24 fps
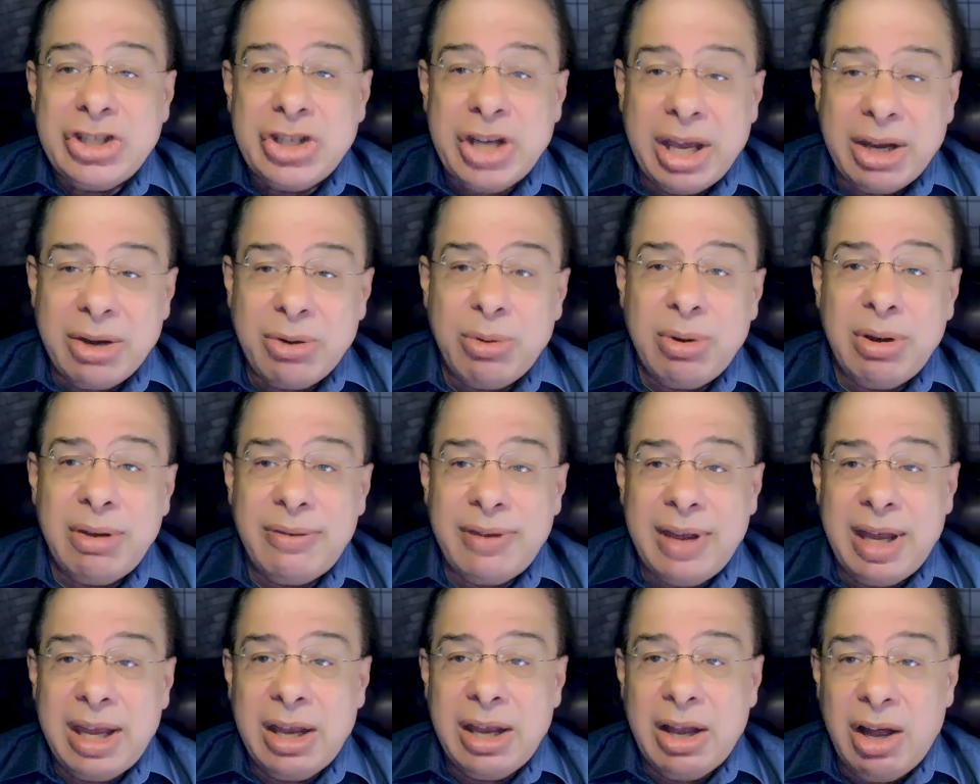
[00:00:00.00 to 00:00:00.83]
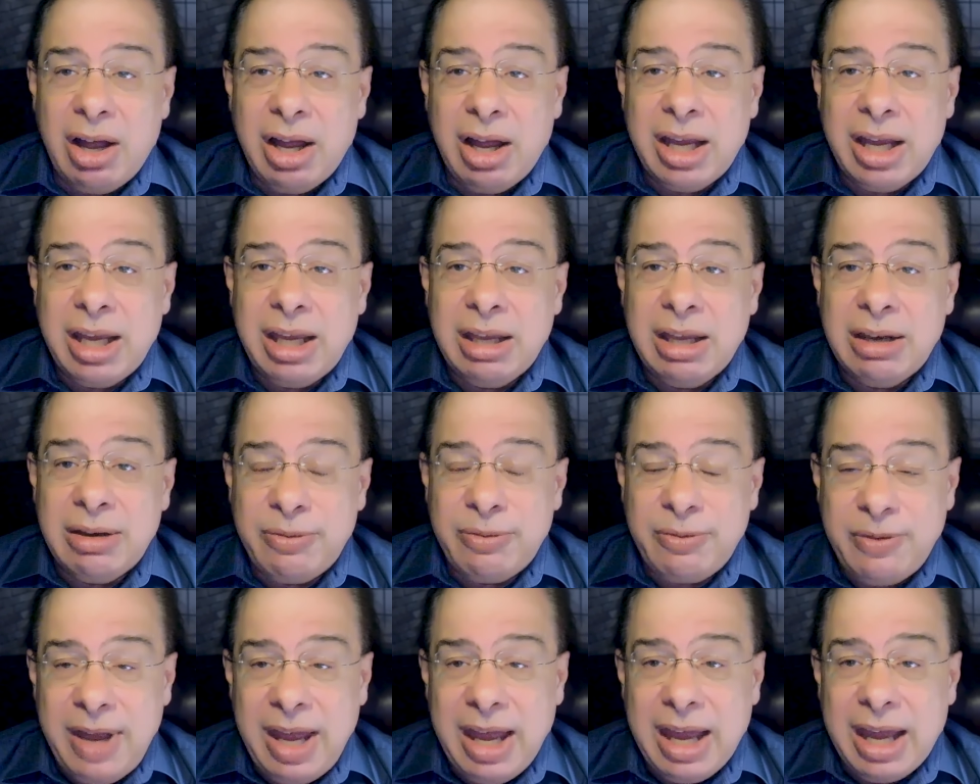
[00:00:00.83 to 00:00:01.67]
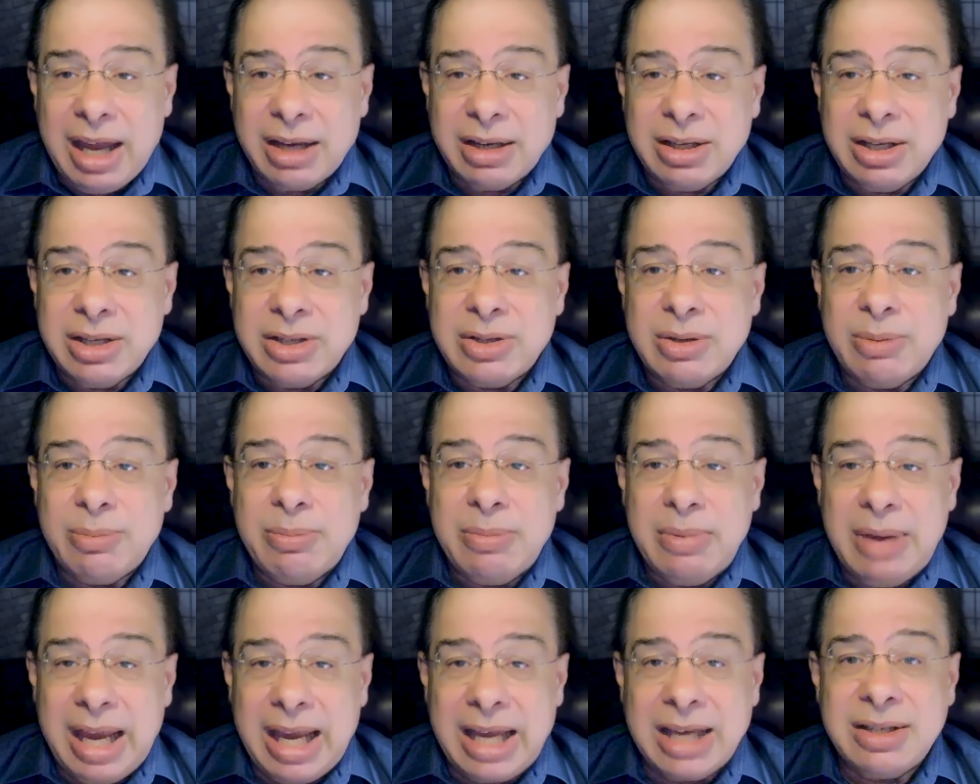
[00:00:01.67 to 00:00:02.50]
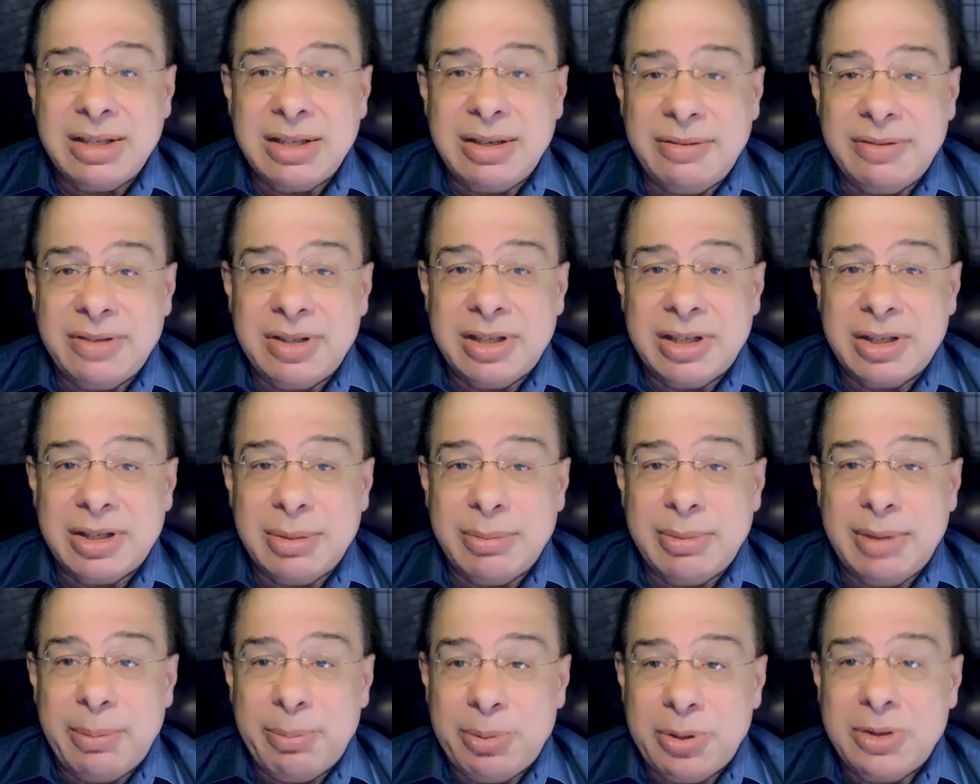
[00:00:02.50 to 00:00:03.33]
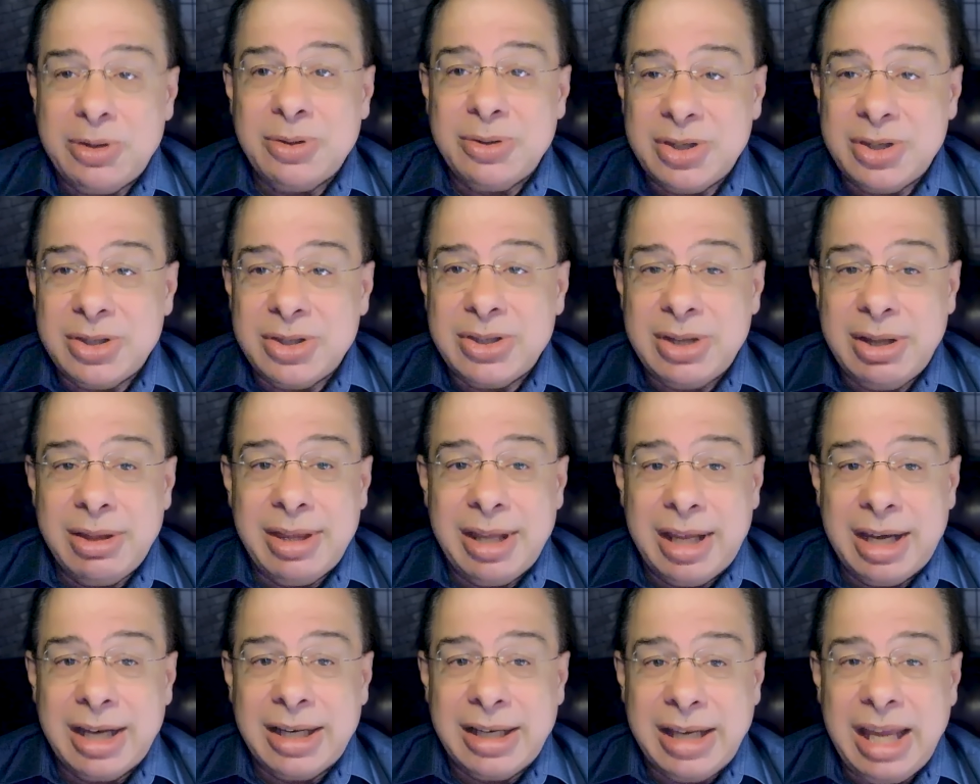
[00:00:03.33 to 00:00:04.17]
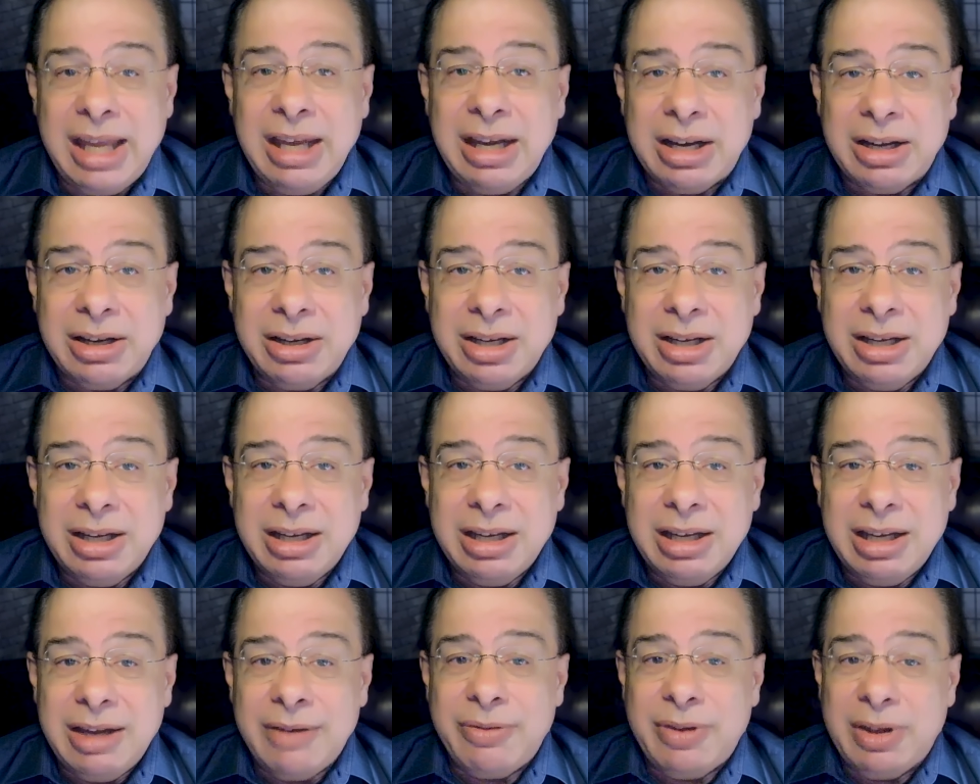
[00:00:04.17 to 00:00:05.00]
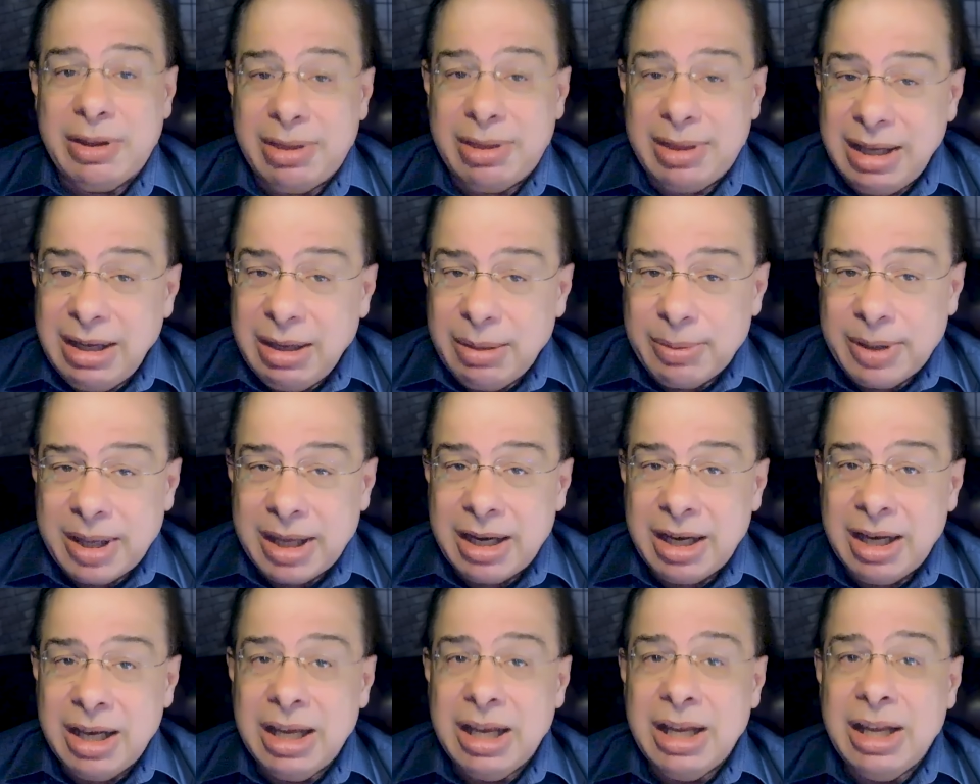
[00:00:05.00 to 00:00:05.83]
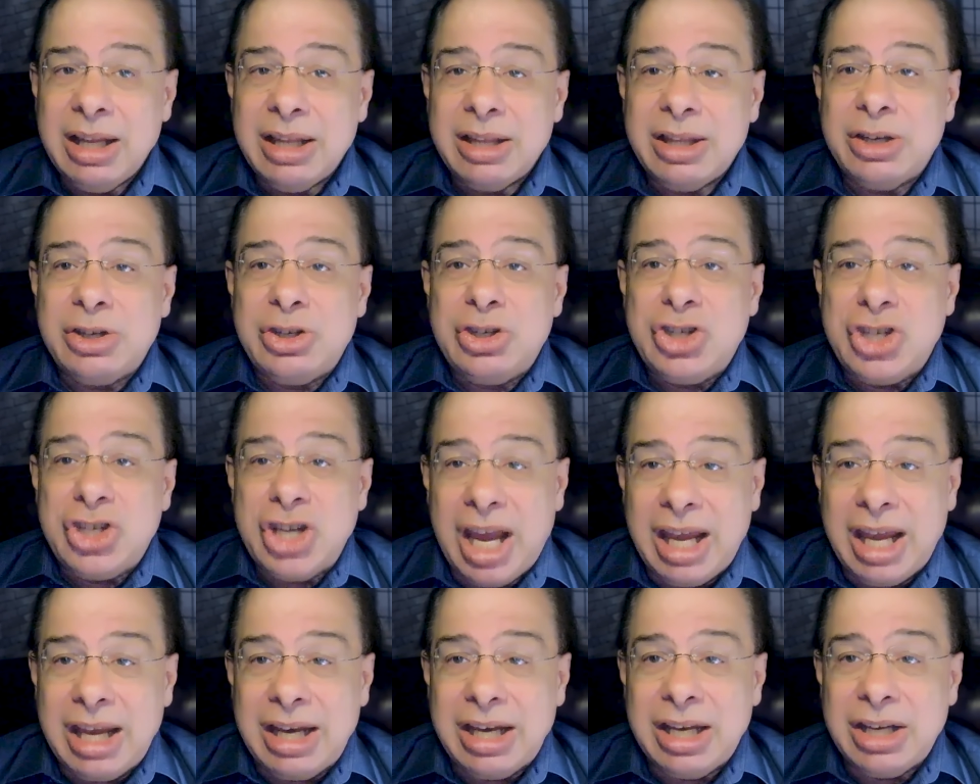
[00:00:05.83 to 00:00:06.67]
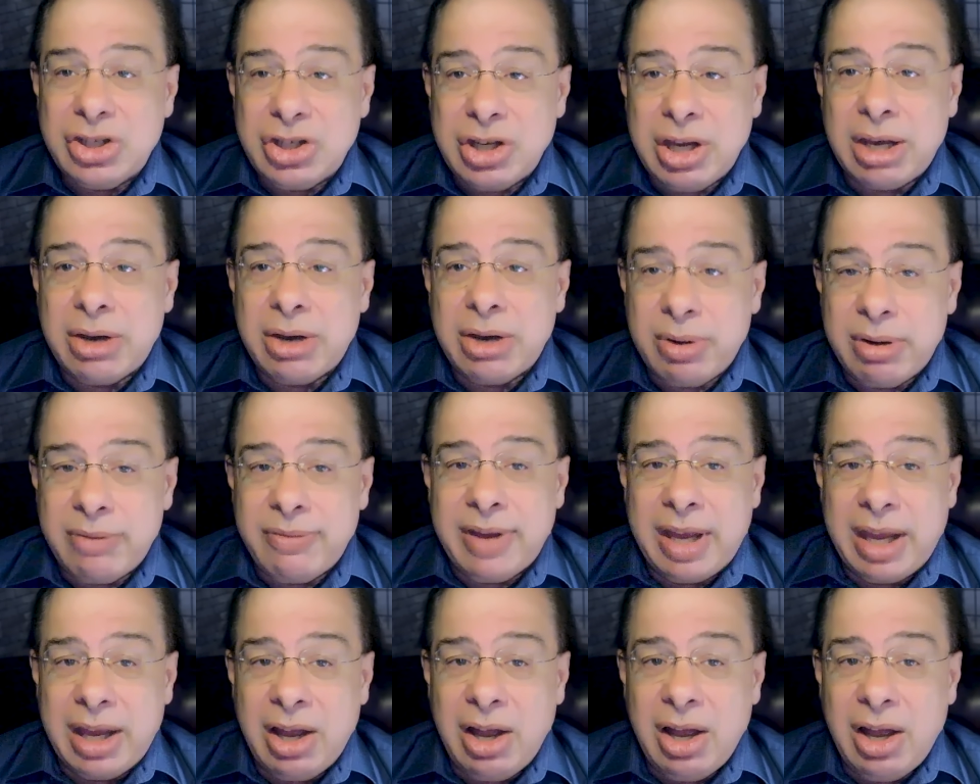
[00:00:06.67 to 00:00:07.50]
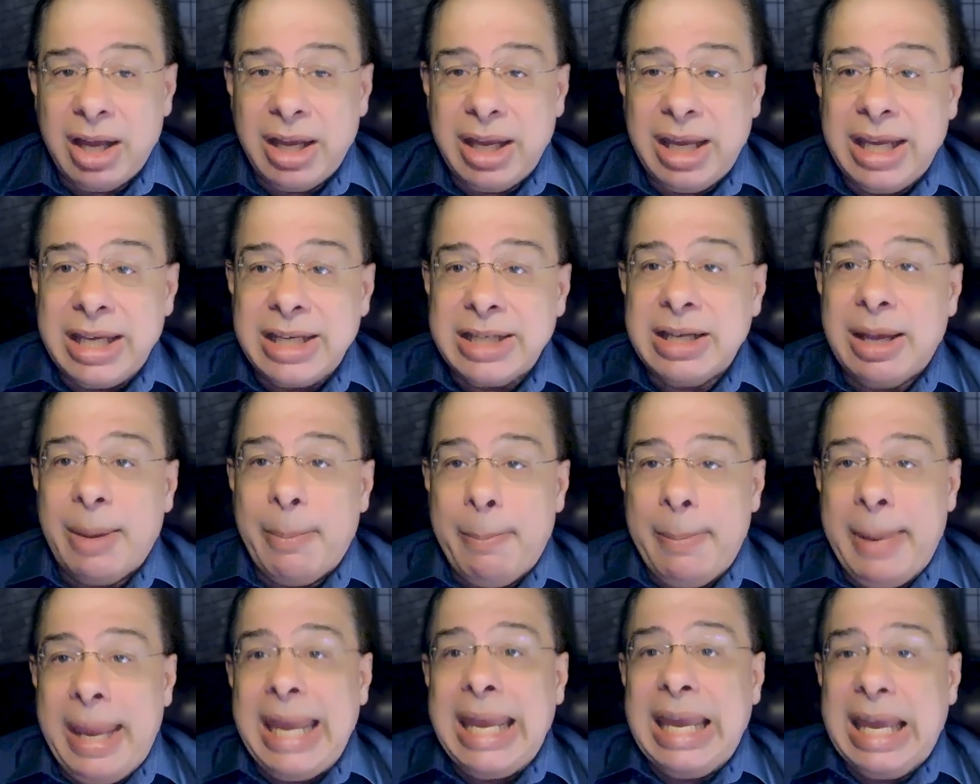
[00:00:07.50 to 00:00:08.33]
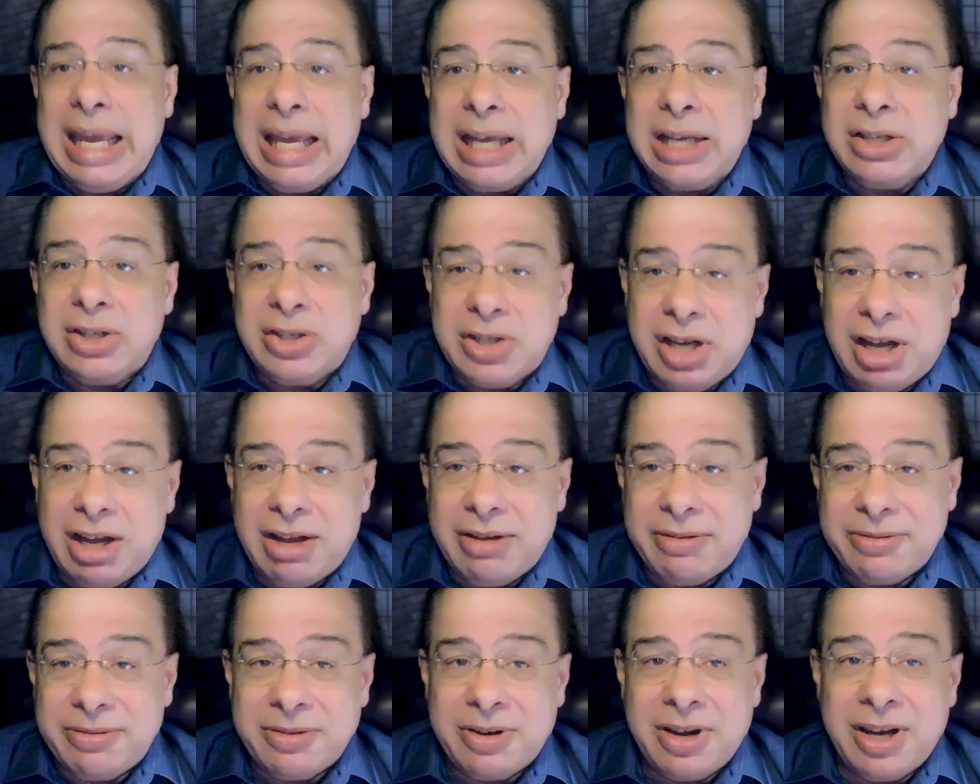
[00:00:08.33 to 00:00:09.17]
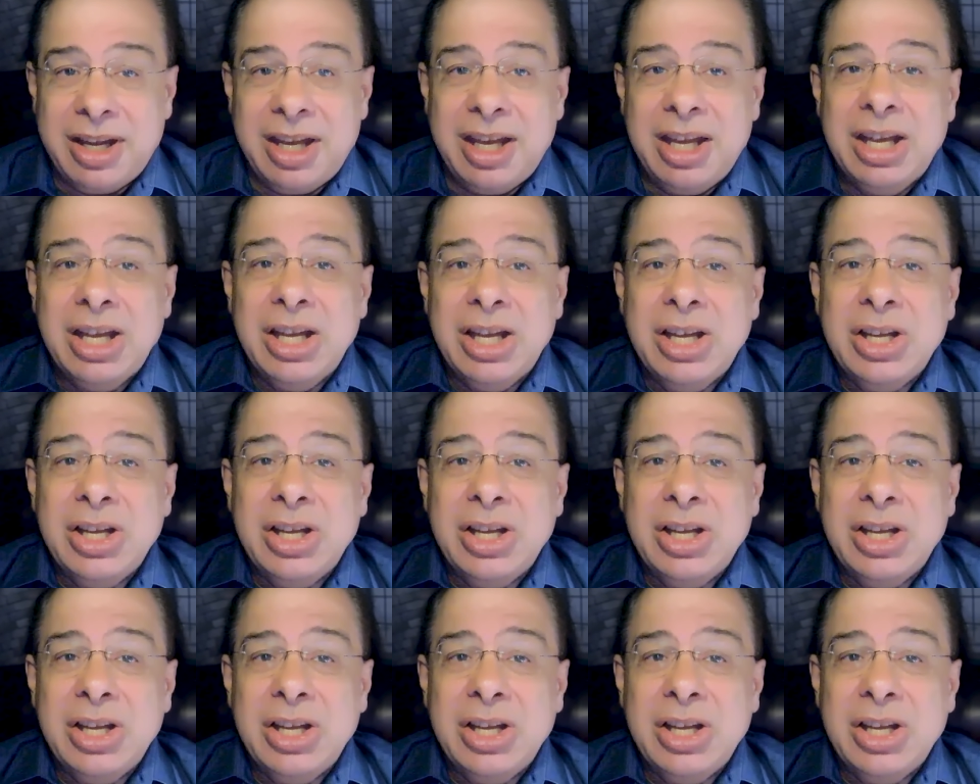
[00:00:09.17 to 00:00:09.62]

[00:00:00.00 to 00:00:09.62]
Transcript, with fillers: Generative AI, in effect, is a massive system that produces synthetic data. If you think about it, the gen in generative AI is making stuff, right?